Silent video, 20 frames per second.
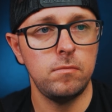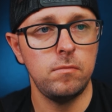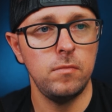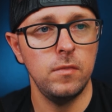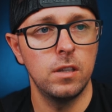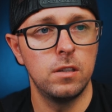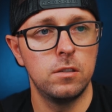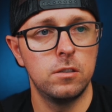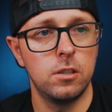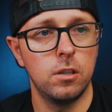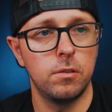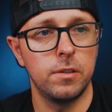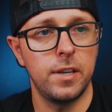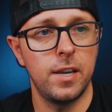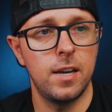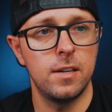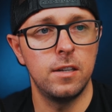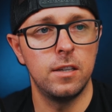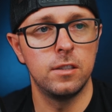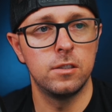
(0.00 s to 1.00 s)
So
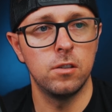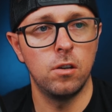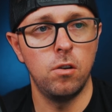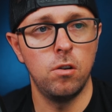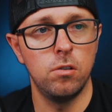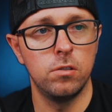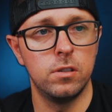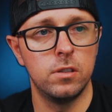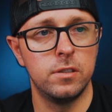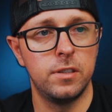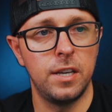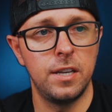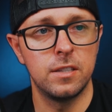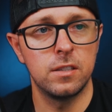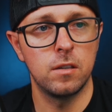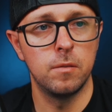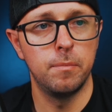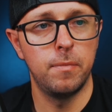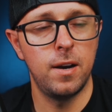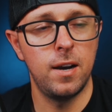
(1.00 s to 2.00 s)
again, it's all the days
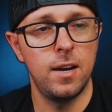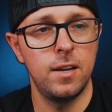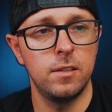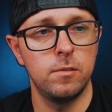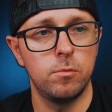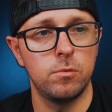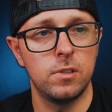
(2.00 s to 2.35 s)
combined.